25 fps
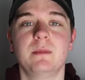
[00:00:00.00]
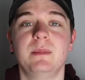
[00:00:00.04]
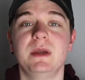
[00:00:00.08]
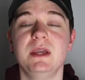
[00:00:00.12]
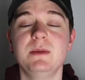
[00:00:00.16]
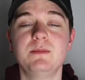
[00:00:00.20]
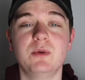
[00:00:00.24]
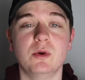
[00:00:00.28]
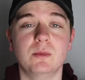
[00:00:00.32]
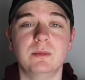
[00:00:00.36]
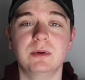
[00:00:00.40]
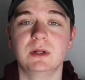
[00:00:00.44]

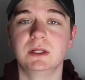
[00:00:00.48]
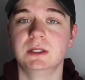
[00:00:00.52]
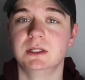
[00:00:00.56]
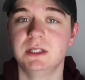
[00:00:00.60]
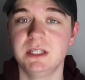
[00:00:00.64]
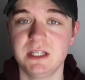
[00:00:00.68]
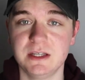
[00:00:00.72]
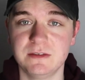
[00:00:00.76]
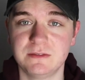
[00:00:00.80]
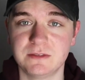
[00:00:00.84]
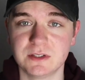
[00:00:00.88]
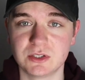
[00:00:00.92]
People
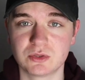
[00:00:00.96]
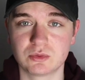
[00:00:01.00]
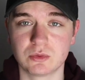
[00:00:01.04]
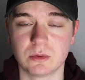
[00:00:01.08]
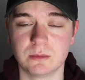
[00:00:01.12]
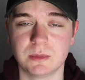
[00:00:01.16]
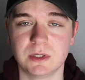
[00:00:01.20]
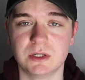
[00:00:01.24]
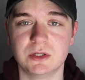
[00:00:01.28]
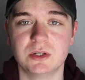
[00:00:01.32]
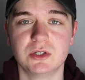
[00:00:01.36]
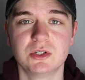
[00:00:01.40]
believe this
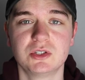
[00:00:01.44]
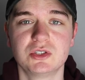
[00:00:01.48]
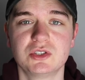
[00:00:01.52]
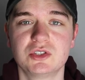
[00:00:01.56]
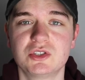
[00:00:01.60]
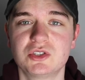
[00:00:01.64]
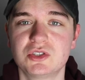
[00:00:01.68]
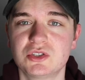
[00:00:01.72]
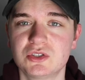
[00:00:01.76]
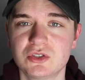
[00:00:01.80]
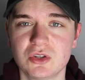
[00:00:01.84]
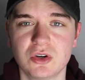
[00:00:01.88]
woman
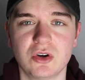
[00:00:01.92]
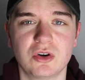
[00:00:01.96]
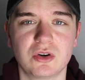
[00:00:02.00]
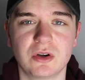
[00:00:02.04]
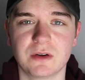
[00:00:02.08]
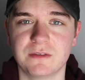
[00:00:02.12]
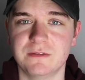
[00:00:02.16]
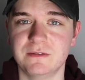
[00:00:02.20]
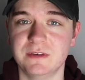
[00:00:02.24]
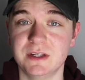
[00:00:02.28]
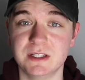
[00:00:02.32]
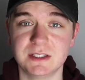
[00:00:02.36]
so
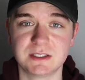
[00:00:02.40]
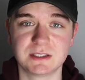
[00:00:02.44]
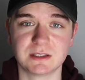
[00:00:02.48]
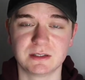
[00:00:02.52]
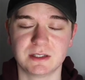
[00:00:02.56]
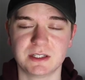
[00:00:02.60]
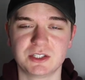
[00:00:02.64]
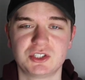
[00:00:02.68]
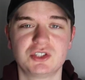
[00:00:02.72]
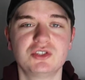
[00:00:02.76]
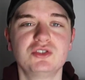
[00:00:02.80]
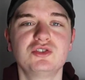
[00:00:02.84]

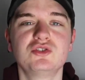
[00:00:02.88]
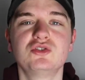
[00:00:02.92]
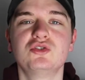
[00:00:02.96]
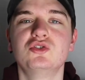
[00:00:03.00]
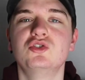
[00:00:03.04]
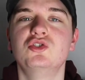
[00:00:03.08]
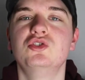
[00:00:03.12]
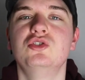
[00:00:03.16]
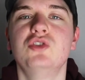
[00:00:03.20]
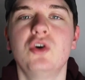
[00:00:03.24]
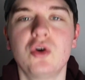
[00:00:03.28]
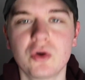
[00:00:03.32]
convincingly. She doesn't
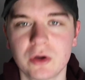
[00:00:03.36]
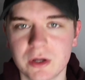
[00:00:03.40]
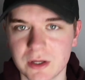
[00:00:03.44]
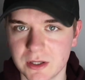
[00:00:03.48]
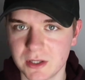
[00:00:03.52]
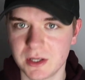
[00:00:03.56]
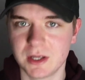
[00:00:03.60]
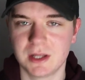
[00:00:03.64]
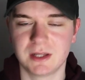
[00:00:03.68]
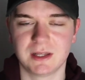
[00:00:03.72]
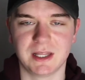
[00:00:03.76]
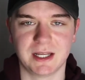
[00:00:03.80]
look
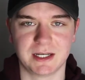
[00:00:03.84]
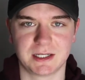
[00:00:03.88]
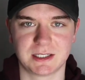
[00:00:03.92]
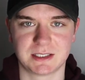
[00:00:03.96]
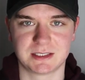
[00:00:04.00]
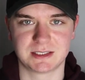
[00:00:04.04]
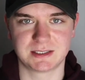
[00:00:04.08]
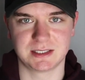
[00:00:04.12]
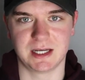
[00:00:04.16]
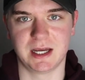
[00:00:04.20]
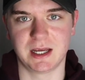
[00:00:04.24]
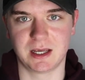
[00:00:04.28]
like
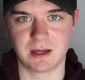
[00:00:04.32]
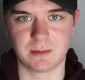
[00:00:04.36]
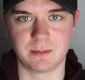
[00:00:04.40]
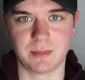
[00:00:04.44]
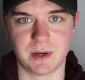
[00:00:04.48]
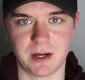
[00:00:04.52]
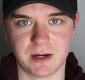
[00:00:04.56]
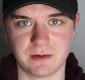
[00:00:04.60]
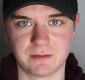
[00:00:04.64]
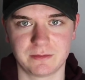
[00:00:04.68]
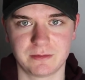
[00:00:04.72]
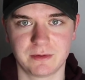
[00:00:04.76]
a
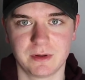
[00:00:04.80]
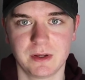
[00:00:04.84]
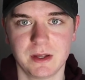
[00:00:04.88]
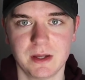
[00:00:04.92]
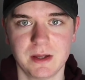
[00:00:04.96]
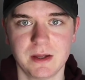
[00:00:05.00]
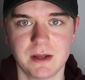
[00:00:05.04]
psychopath.